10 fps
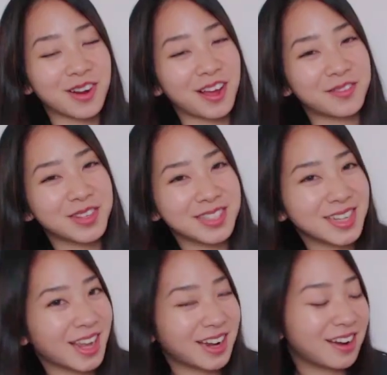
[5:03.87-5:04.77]
have these in
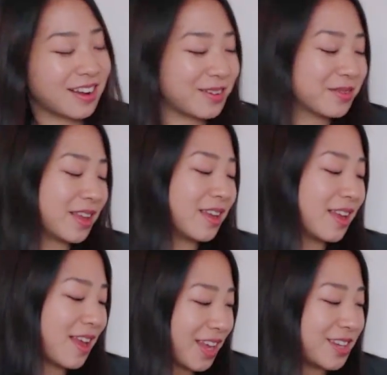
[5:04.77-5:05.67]
Canada, I don't think.
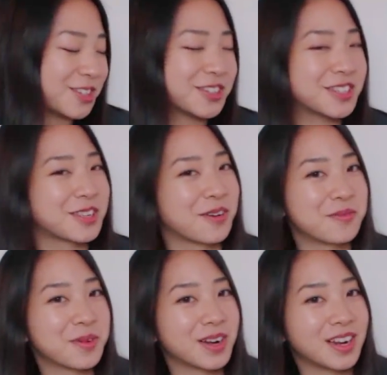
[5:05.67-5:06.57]
And it's just so
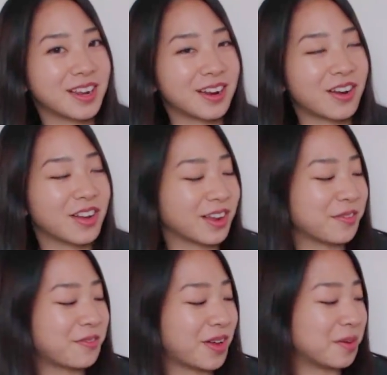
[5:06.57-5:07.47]
pretty and like
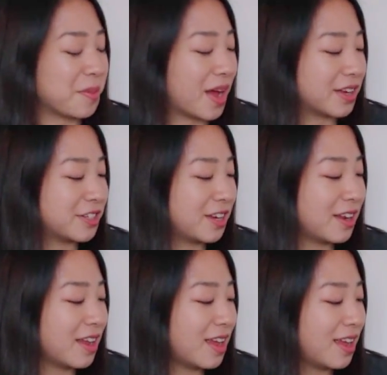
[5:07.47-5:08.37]
fun
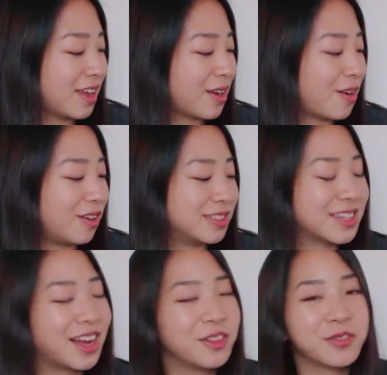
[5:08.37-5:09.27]
packaging, called
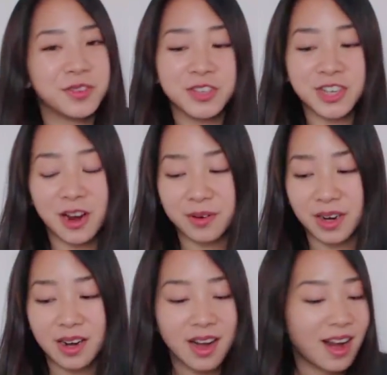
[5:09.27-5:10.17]
Colorful Shower.